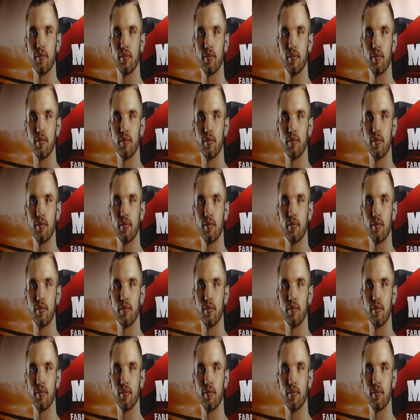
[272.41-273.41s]

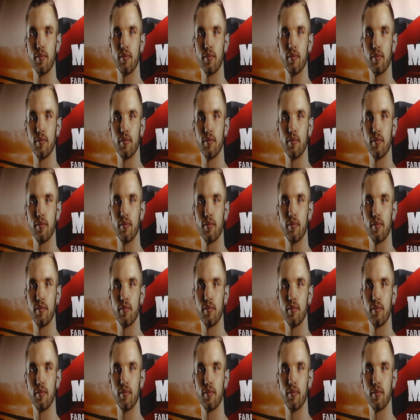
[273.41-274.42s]

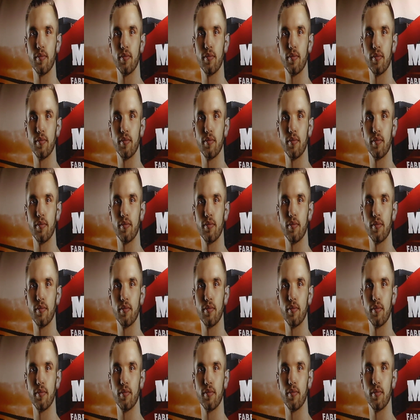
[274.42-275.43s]

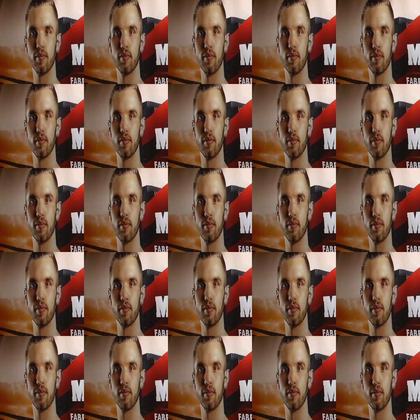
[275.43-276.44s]

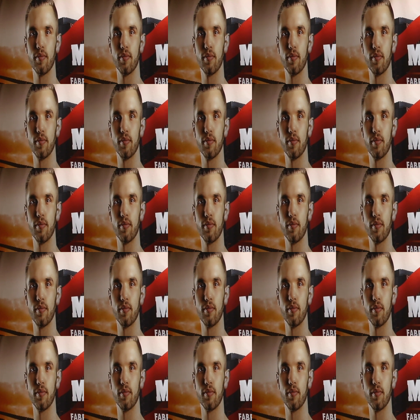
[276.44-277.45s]

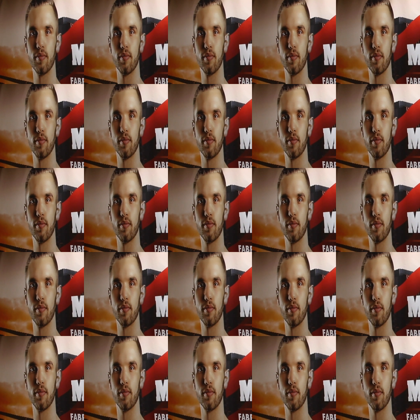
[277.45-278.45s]

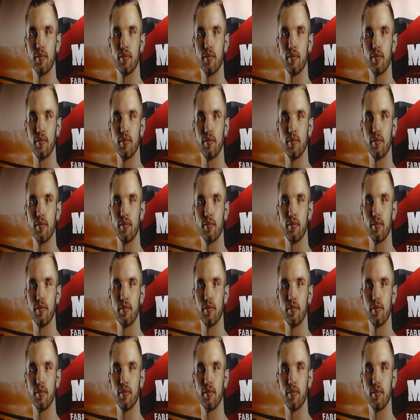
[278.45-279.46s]

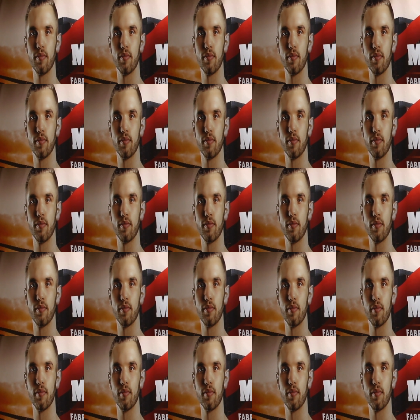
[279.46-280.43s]
(silent)